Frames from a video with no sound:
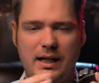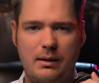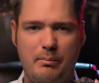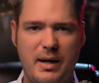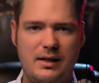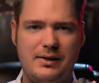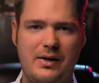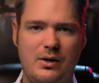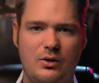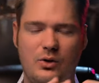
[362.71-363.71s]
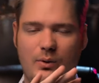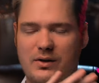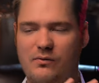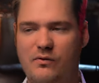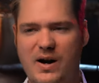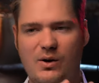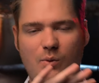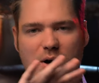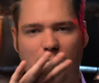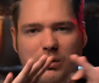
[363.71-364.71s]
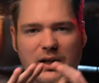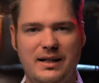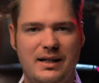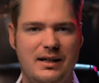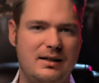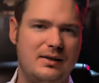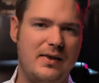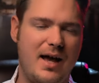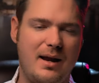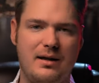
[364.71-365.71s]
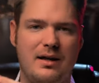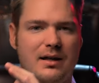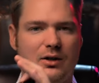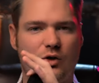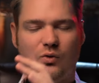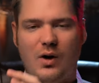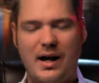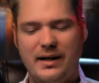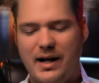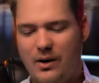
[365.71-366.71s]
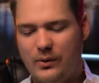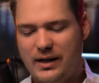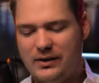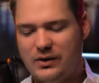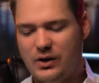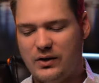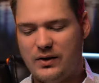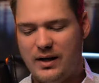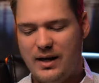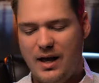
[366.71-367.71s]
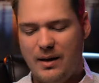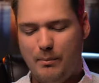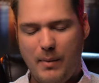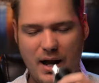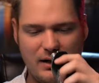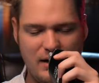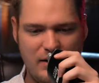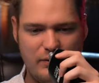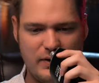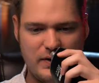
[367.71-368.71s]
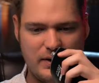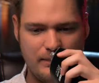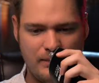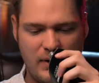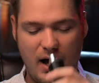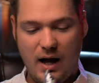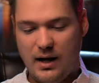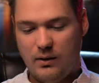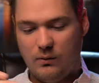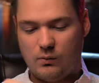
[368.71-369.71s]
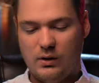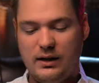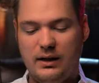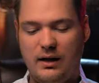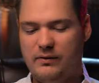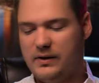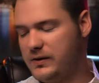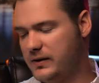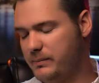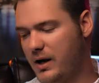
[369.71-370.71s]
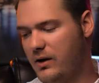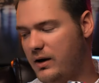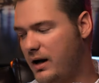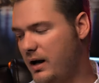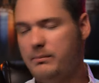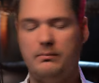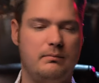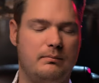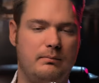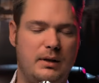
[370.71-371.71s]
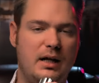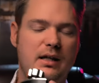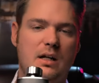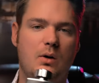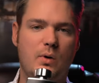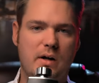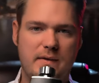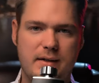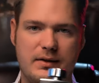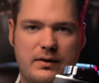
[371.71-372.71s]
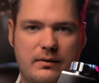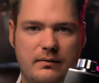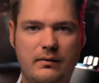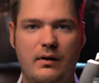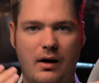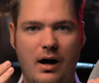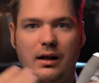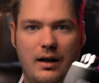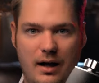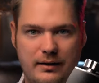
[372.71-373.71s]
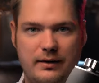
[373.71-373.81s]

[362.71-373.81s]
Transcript: in the base here. So it's very well blended into that dry down. It's just magnificent. I really love the smell. I'm planning on wearing this a lot.